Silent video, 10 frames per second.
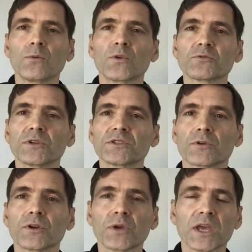which ones
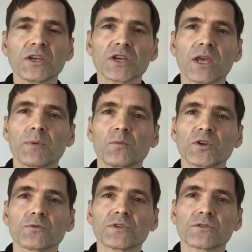are in okay shape, and
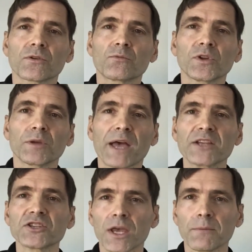which ones are in really
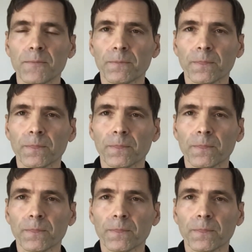bad shape.